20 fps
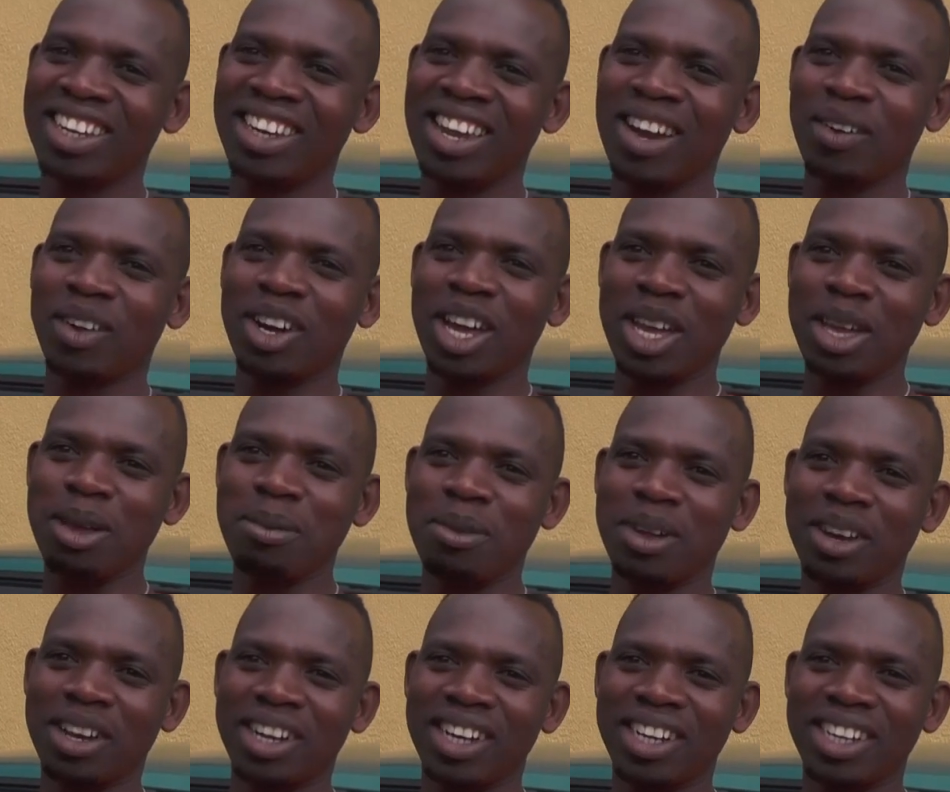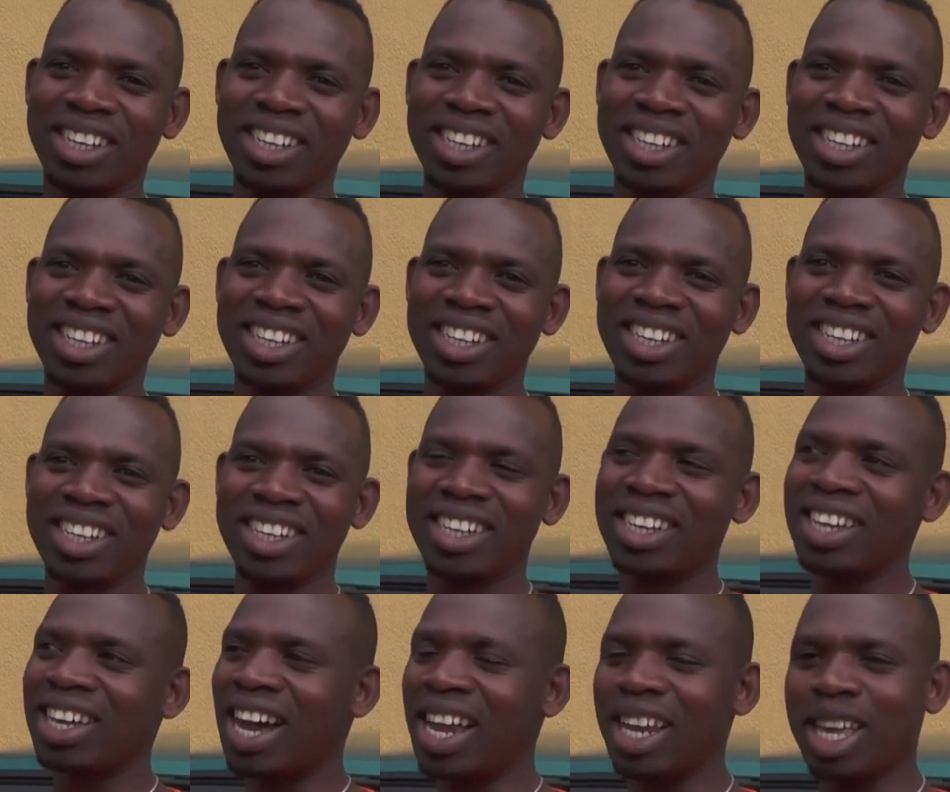ntabwo nayemera
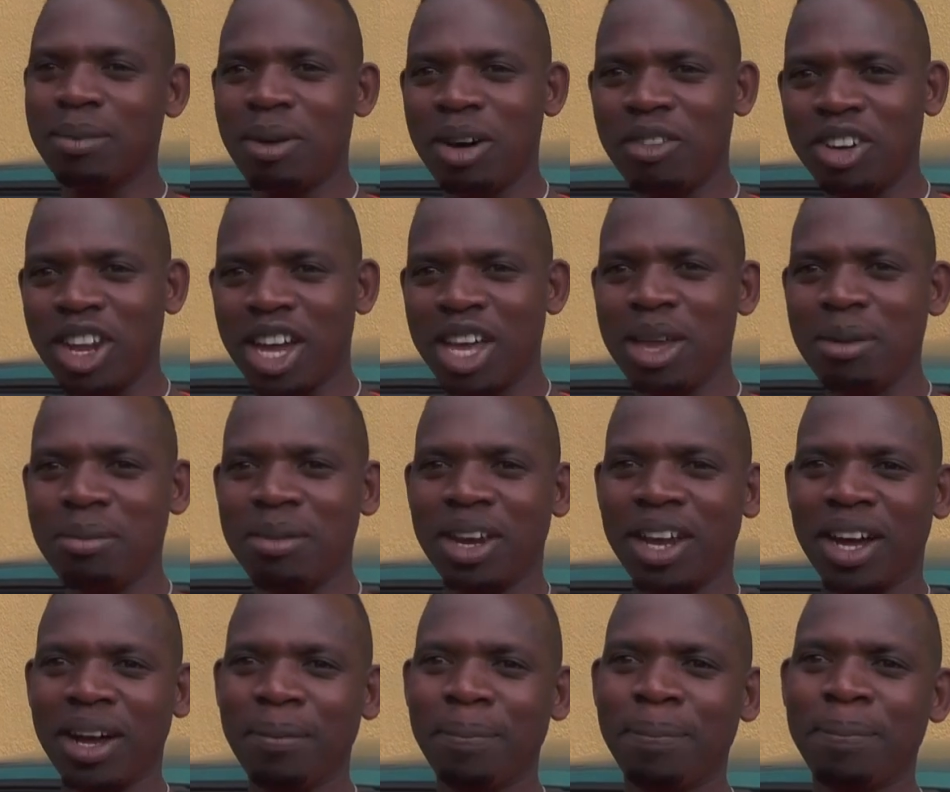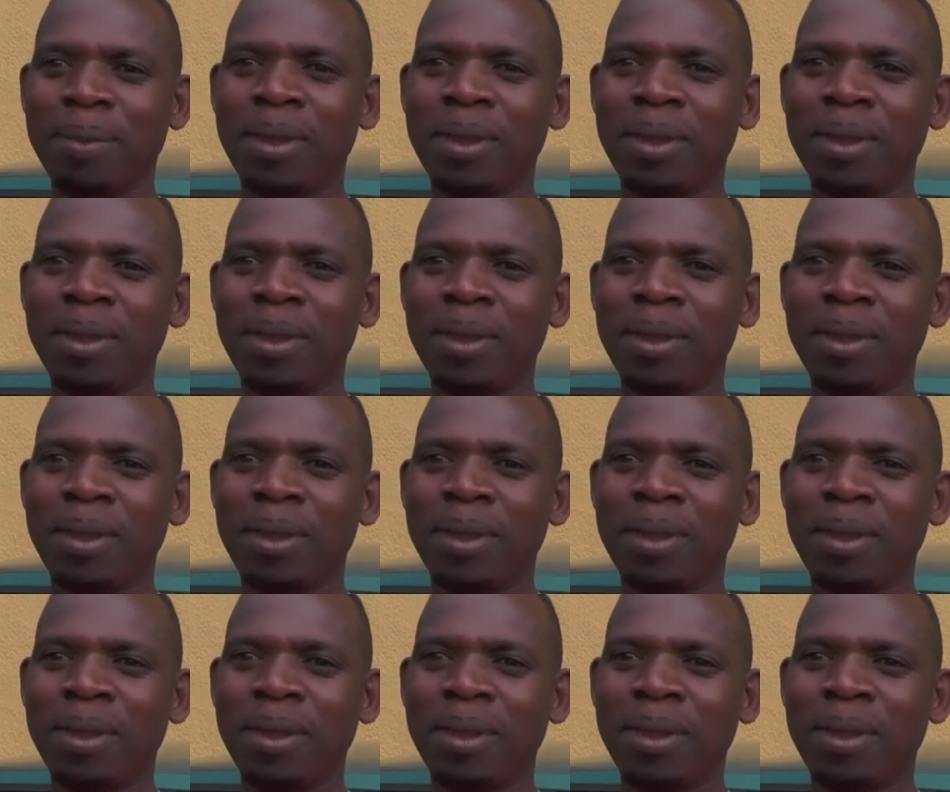ariko ibavu nayemera